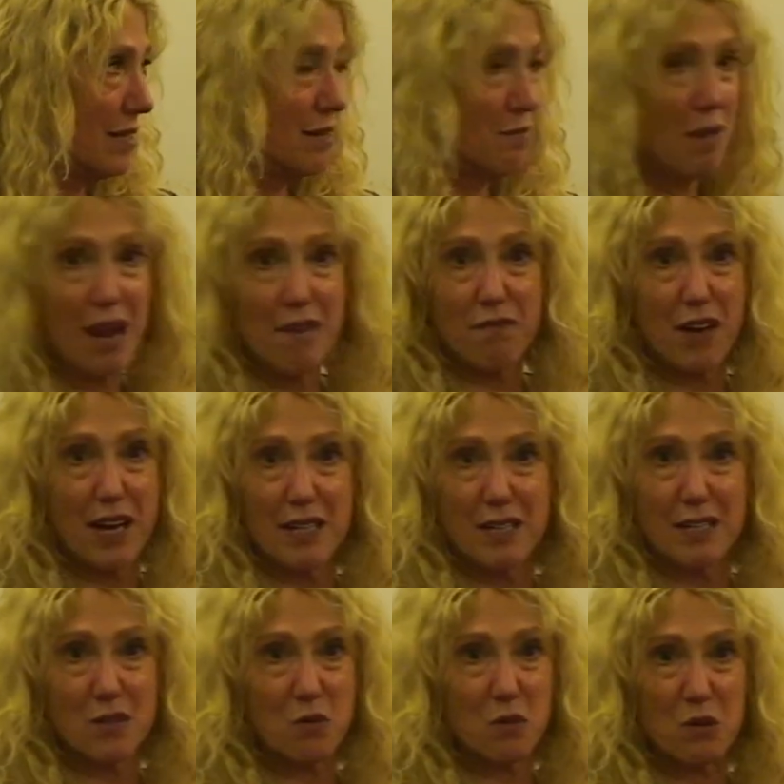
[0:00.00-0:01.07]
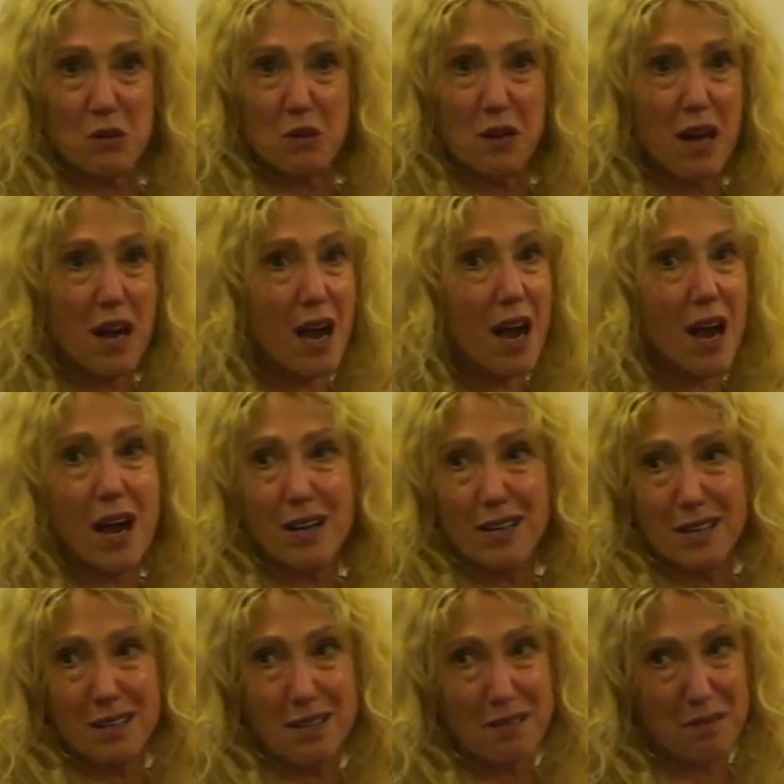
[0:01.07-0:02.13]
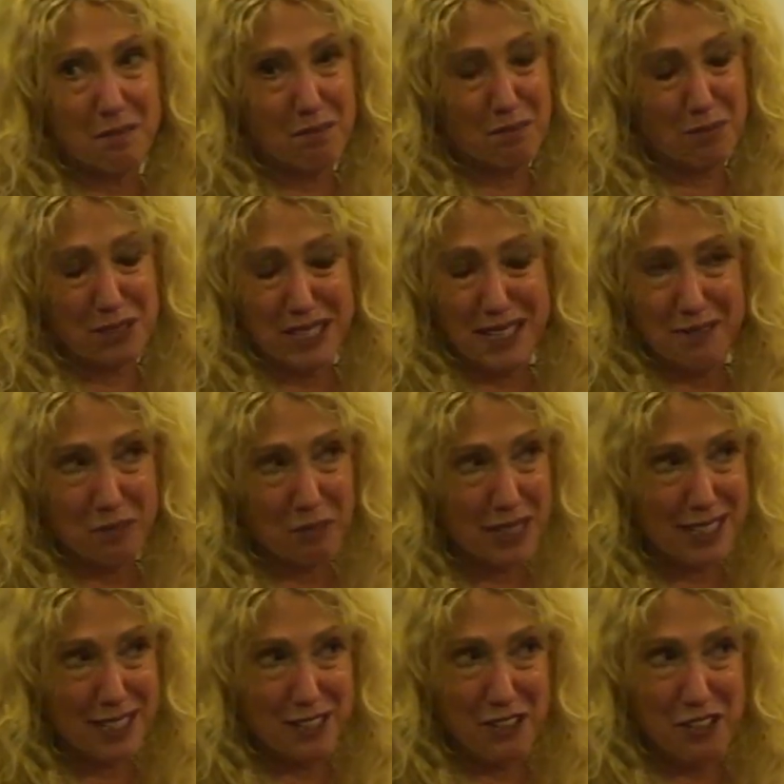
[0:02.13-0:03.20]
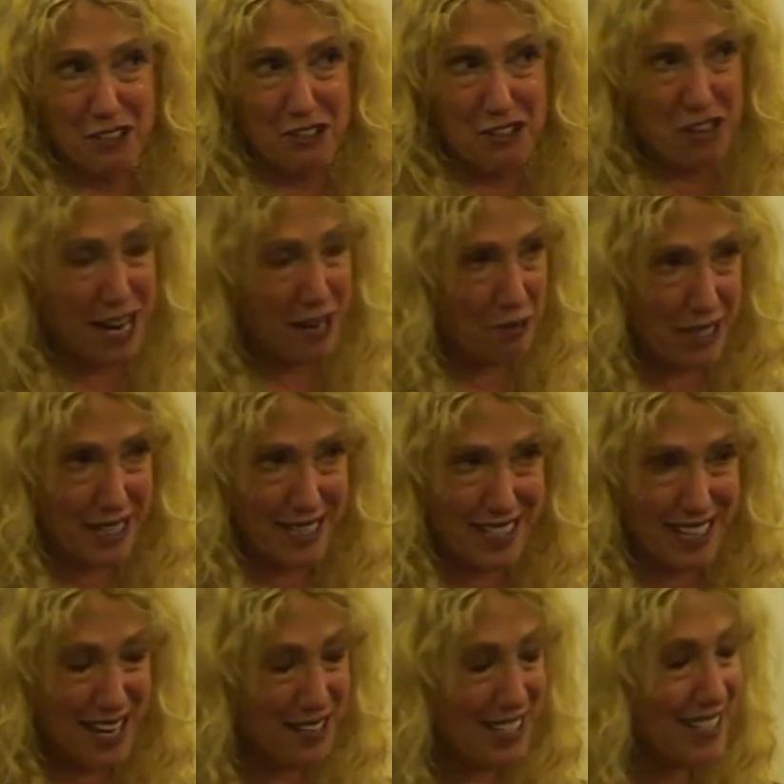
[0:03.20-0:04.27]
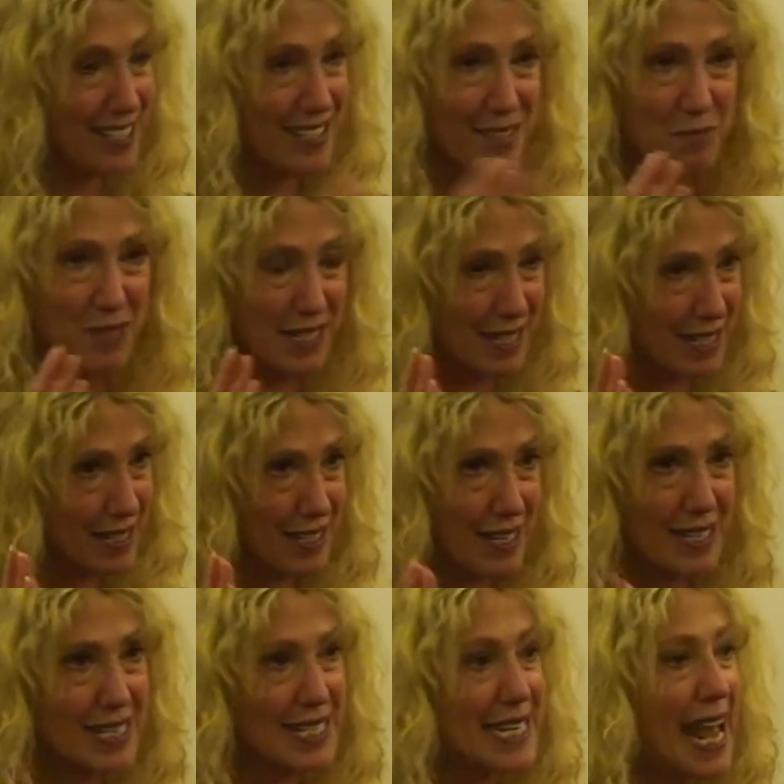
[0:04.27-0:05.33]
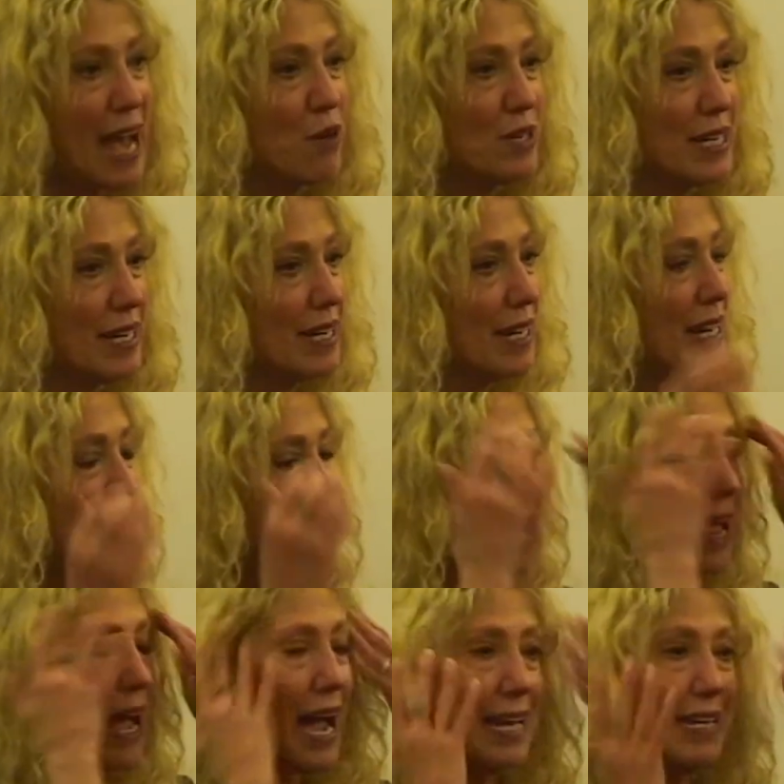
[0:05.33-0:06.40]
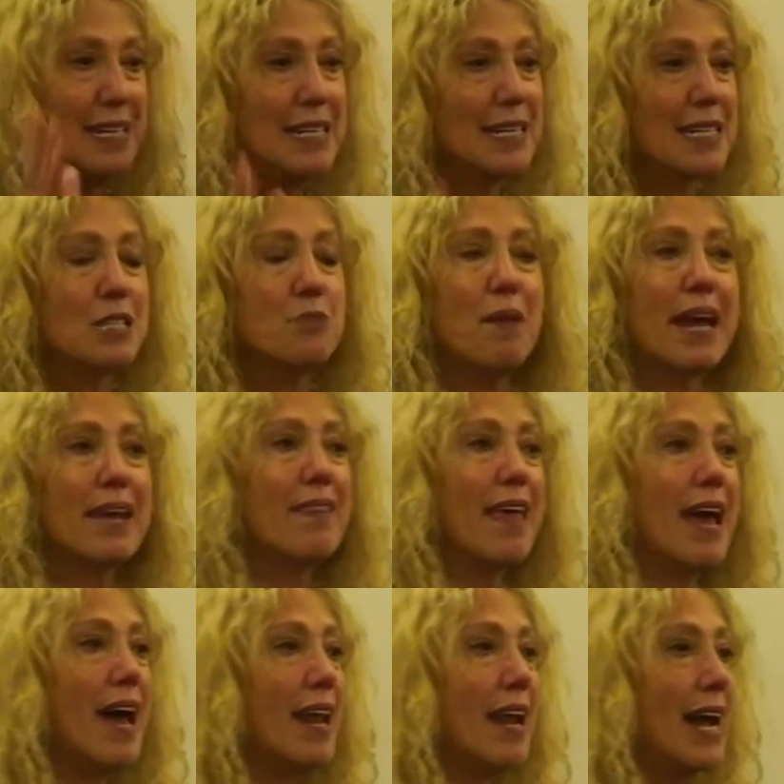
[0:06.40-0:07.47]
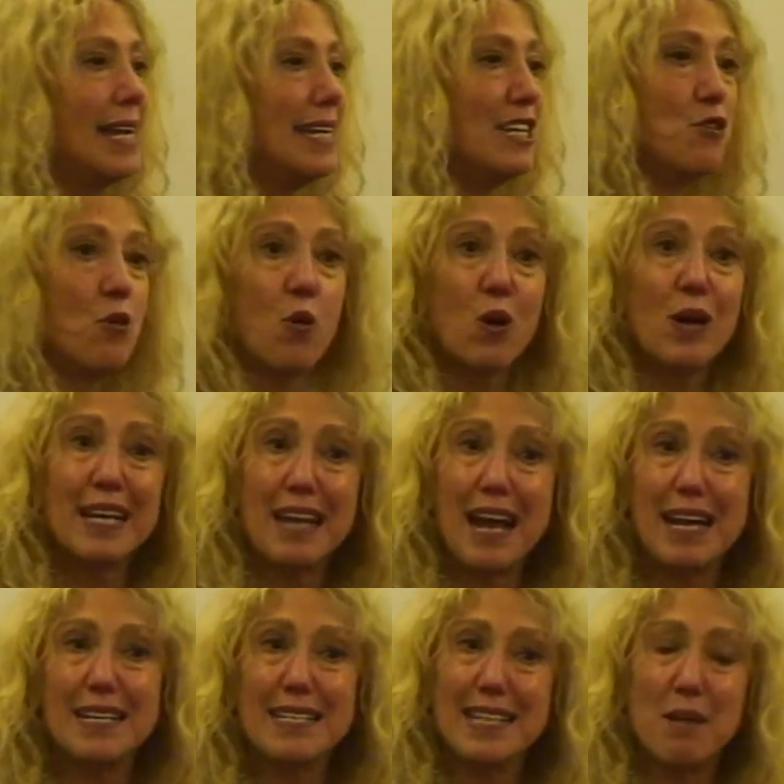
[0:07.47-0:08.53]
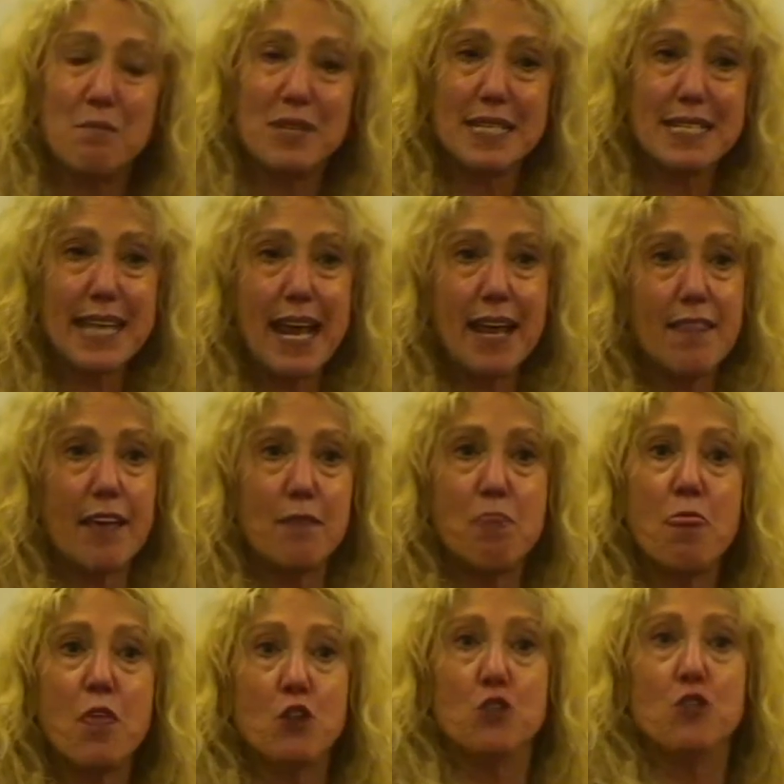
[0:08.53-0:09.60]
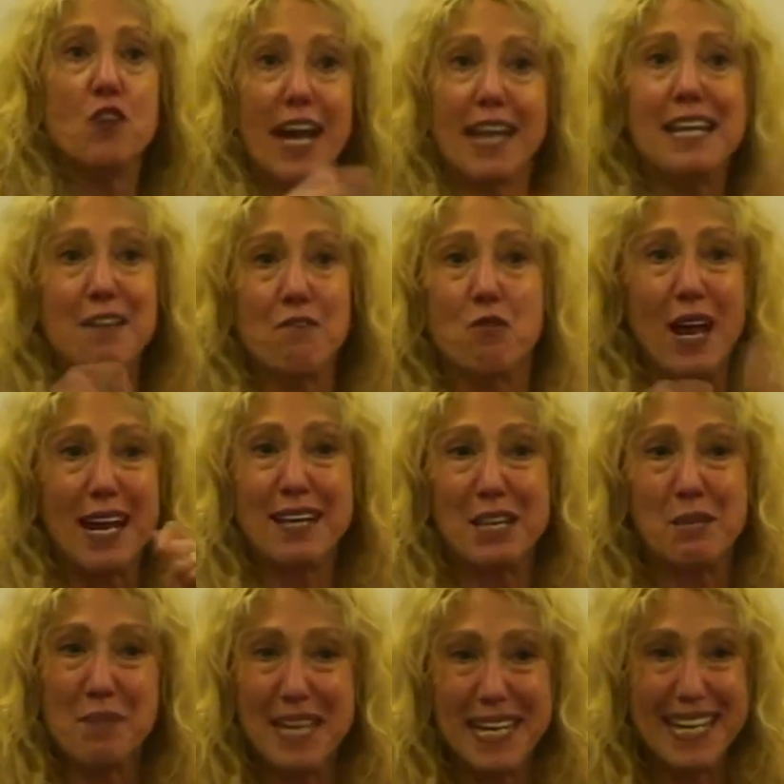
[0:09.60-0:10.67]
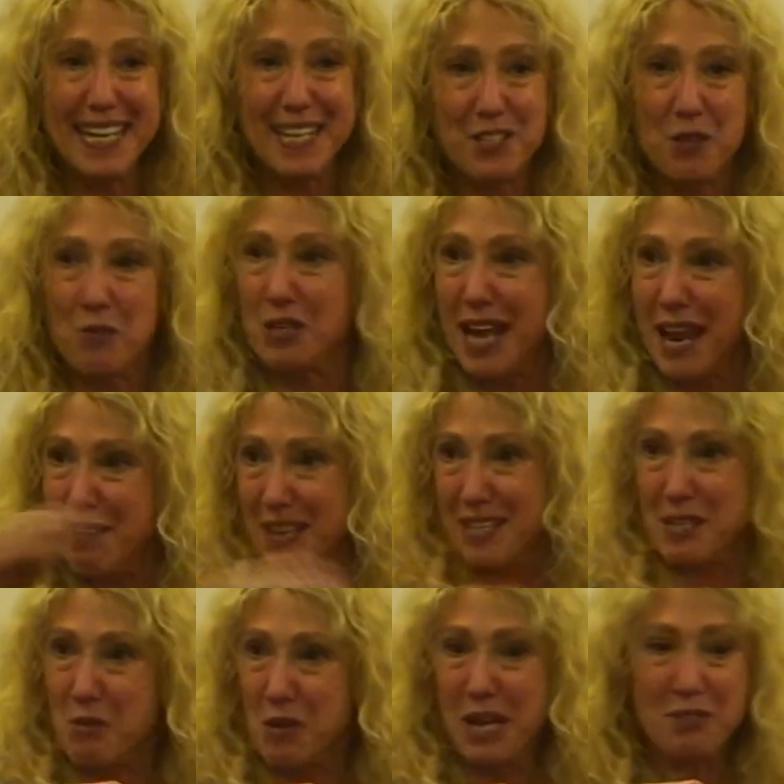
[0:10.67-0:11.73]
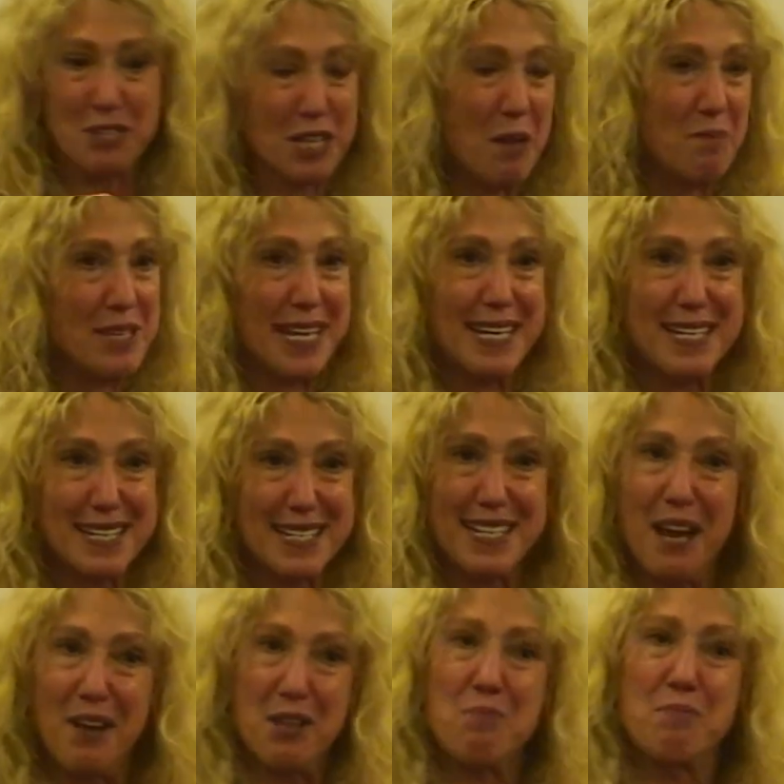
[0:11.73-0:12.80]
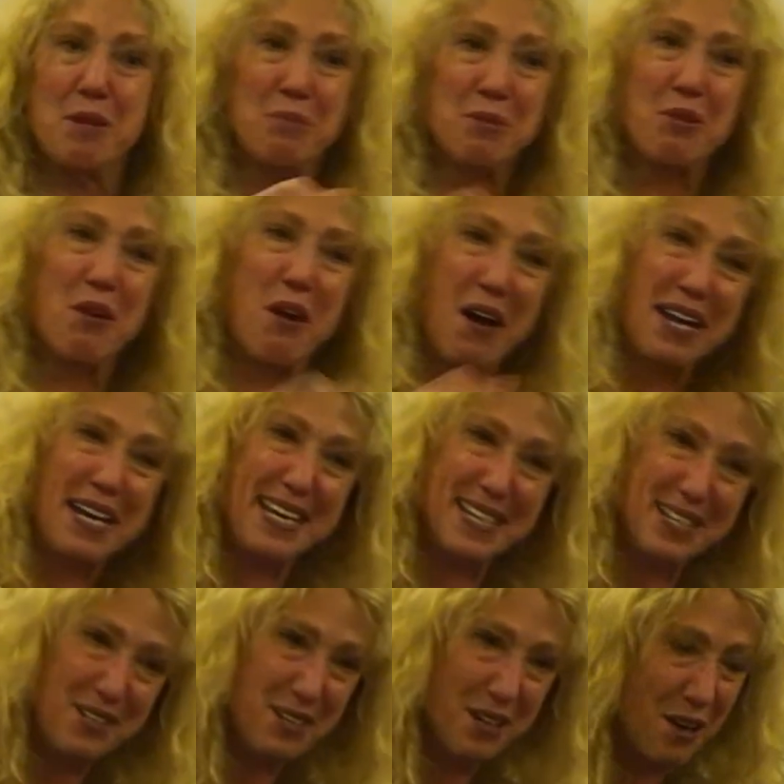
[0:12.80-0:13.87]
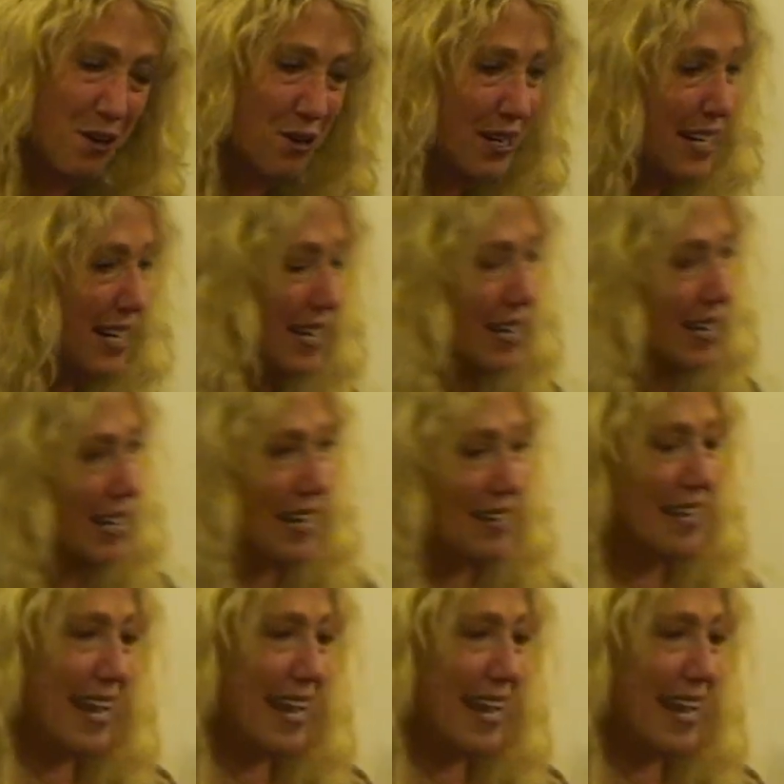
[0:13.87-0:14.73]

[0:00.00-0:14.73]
My friends were unbelievably generous. It's just been astounding. I didn't expect that. I did organize them to say that you've got to get right at the beginning, so when someone else comes, they can see other people are on it, and